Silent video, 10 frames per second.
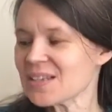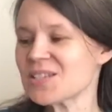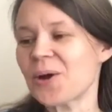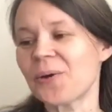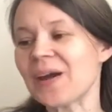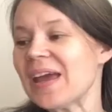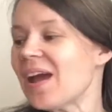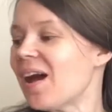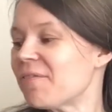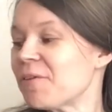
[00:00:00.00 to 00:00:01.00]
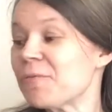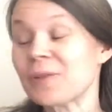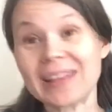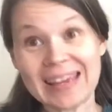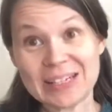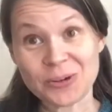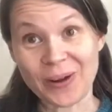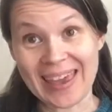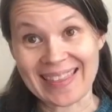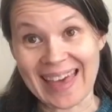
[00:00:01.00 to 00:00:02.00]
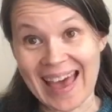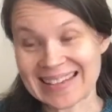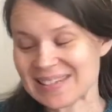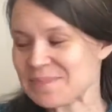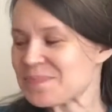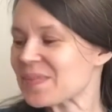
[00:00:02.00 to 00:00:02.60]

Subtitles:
So really enjoying that.